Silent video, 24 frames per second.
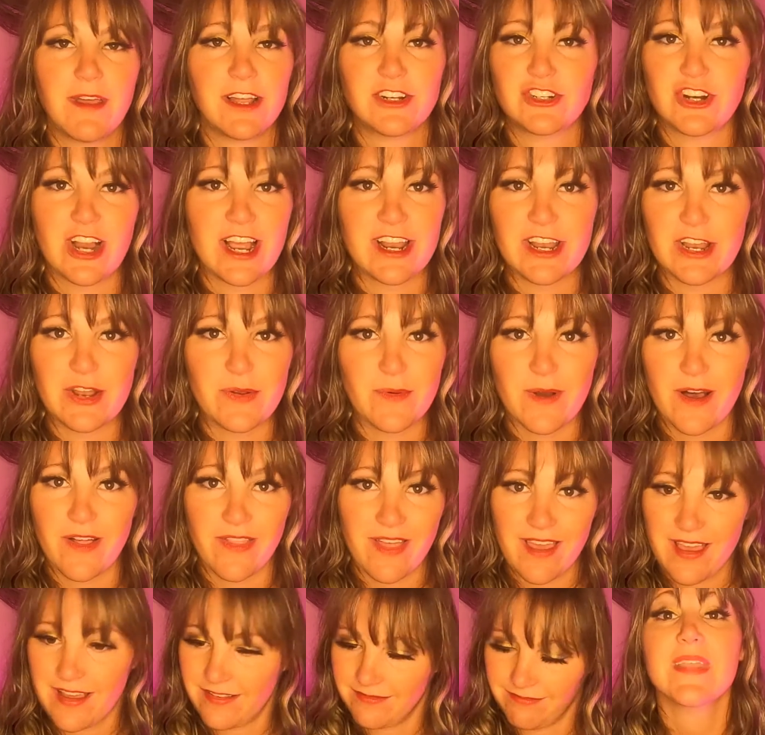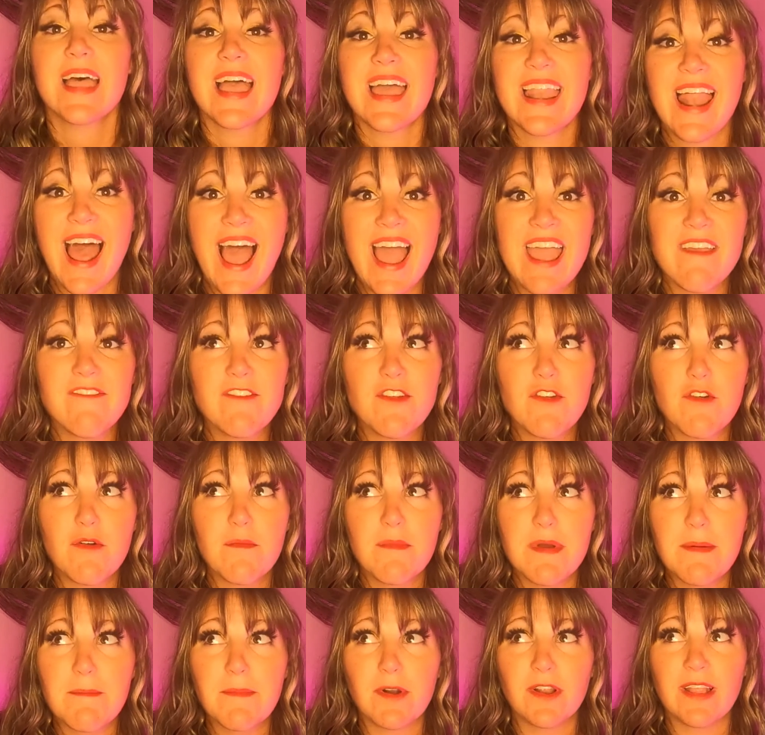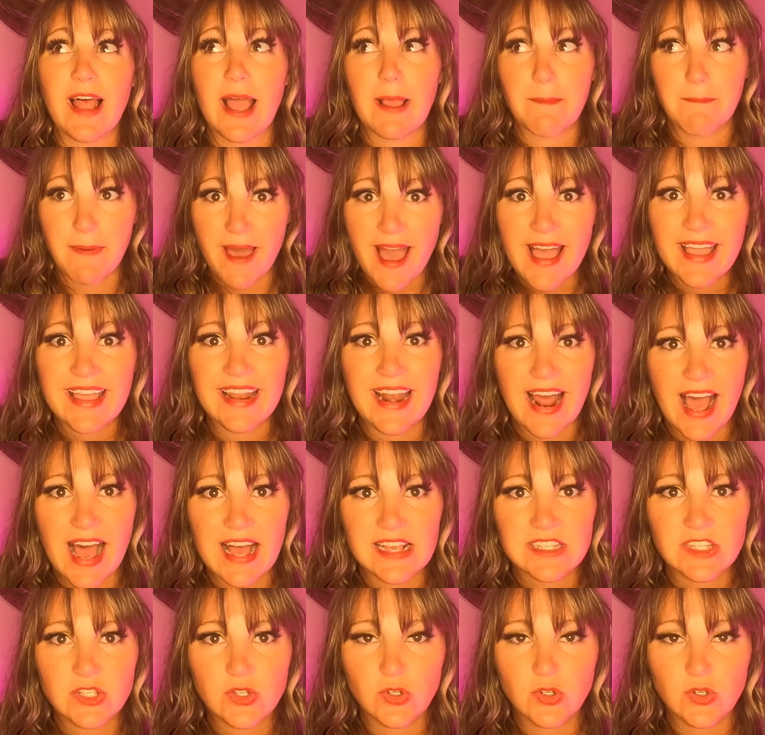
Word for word: not trying to do all that. And I even remember like back in high